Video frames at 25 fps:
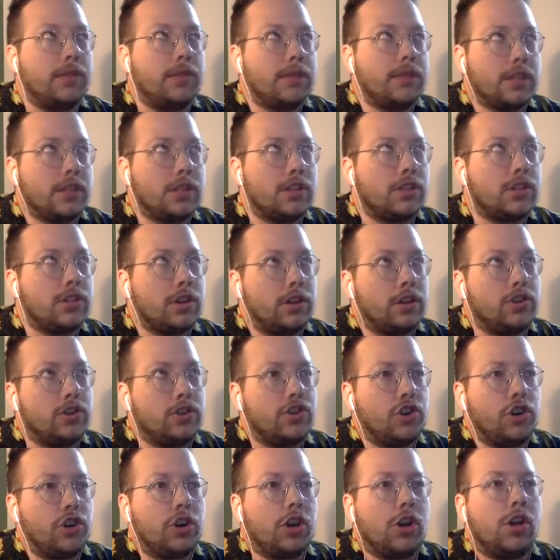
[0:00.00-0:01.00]
was going to start a
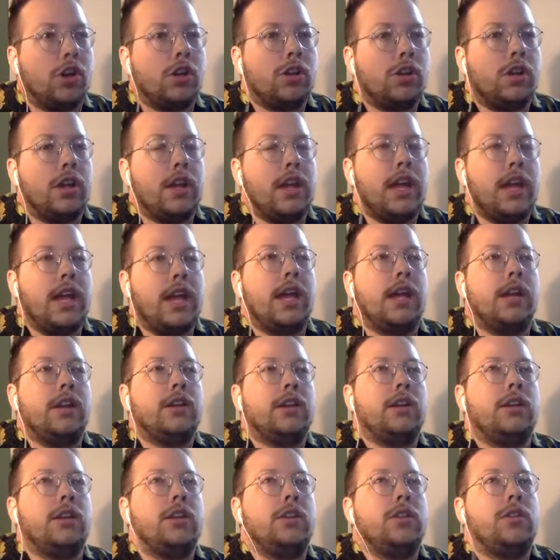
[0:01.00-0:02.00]
journal
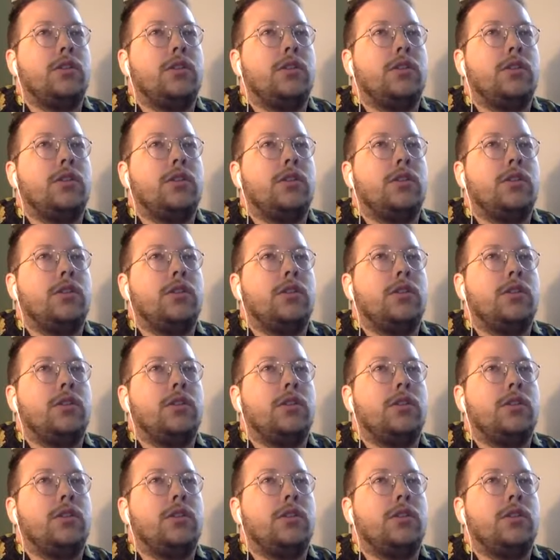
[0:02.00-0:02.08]
and